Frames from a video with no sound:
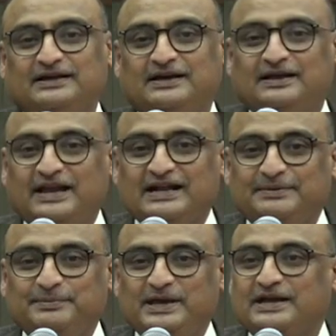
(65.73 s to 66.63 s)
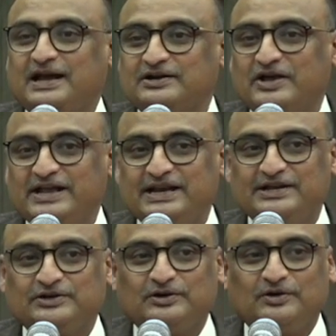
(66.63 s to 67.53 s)
let me
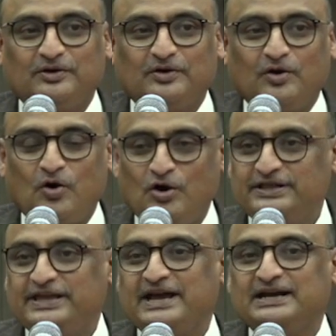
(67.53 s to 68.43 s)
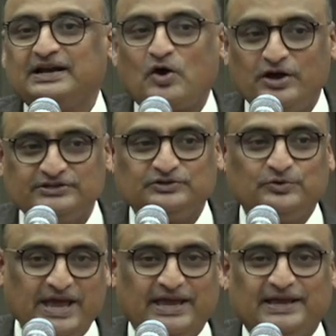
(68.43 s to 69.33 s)
congratulate all the young lawyers
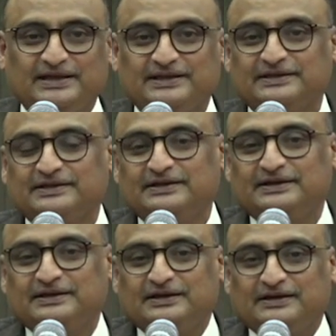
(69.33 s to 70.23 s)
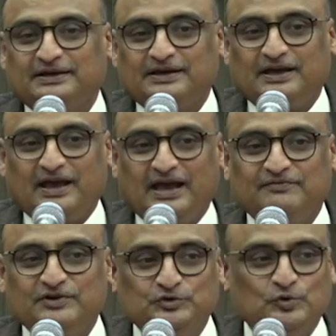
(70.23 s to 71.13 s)
today and
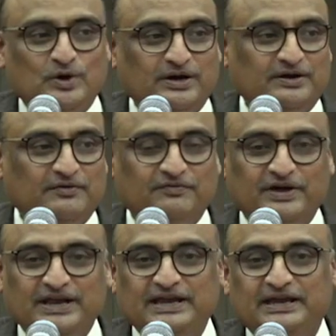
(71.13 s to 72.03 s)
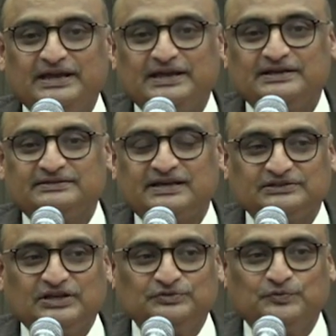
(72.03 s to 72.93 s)
wish you a very
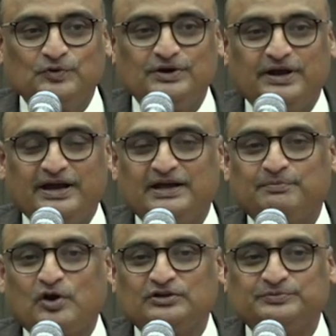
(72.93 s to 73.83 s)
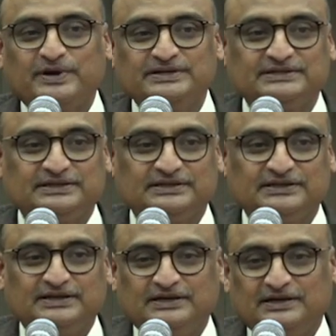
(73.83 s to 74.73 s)
successful and a prosperous
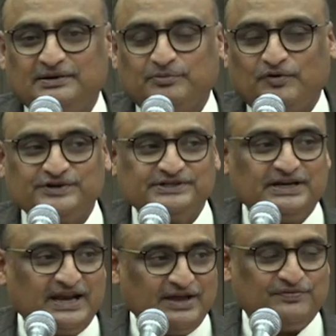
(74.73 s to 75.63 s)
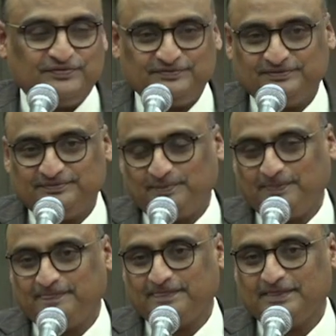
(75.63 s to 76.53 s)
professional life.
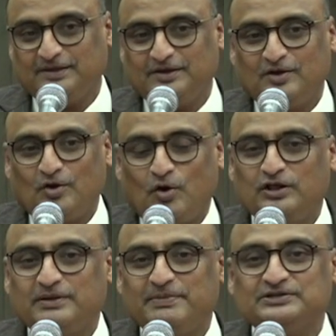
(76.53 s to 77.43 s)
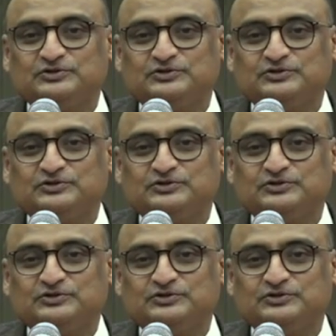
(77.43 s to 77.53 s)
All the best